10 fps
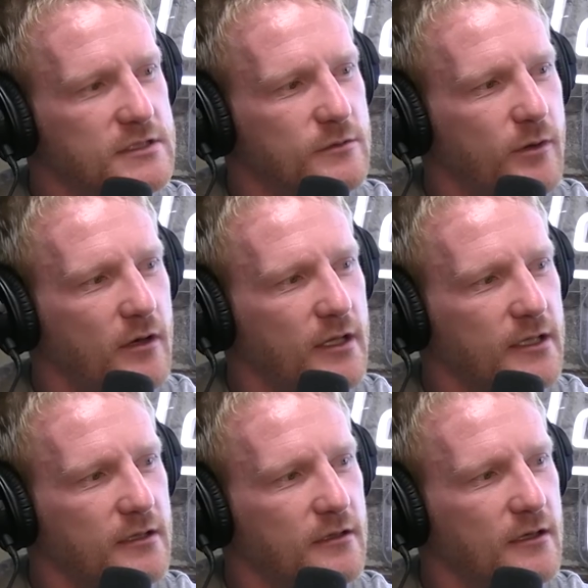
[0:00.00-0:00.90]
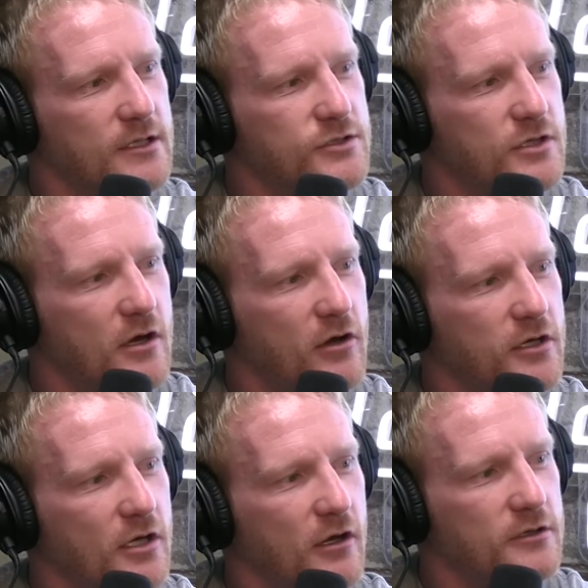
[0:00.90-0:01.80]
It's about like ancient
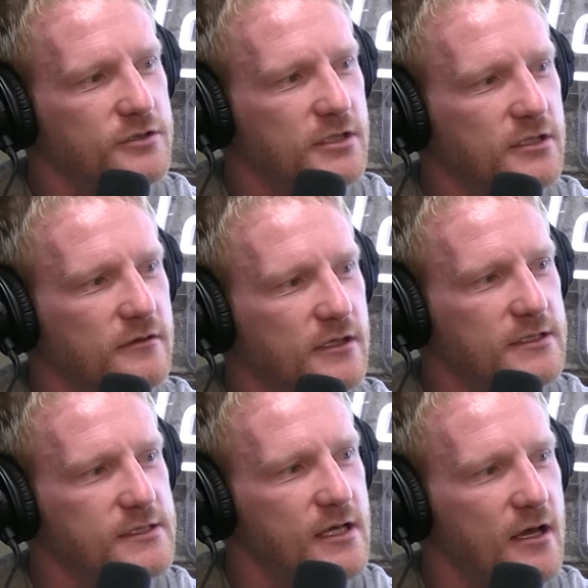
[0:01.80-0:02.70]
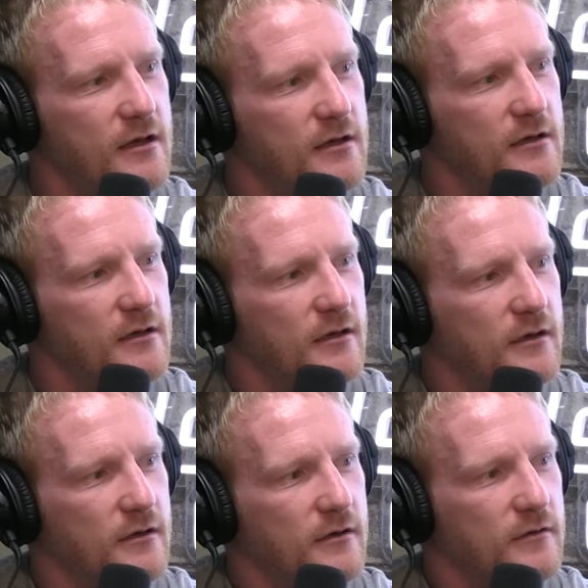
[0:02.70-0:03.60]
archaeology, and he thinks that
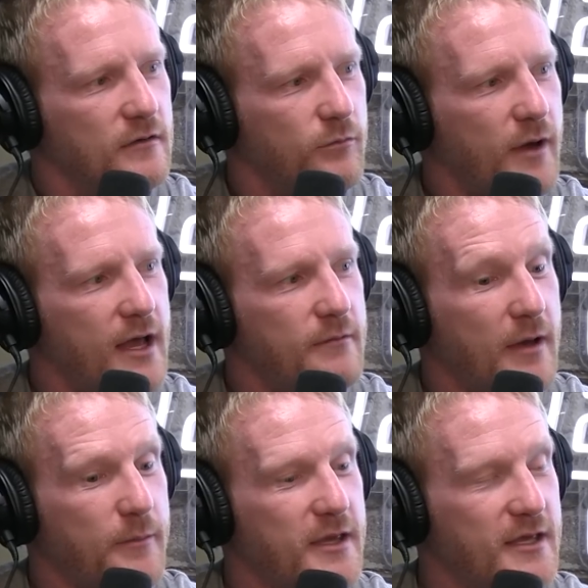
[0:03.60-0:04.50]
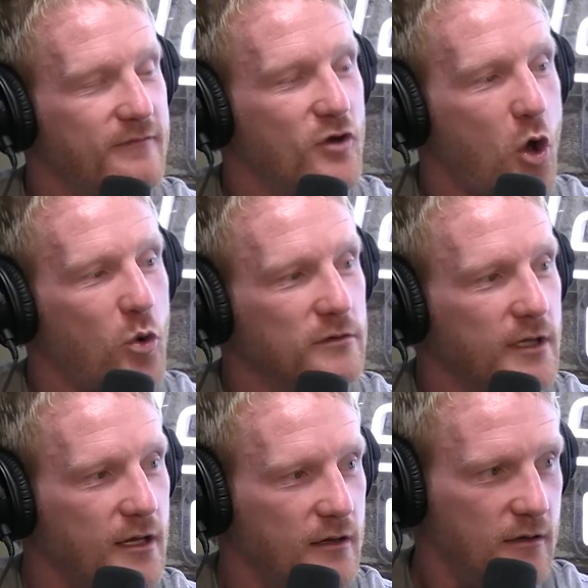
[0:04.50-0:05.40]
it might be even
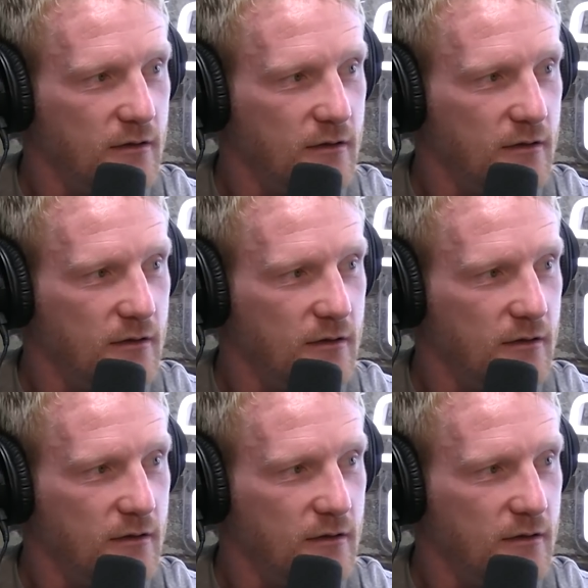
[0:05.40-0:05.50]
older.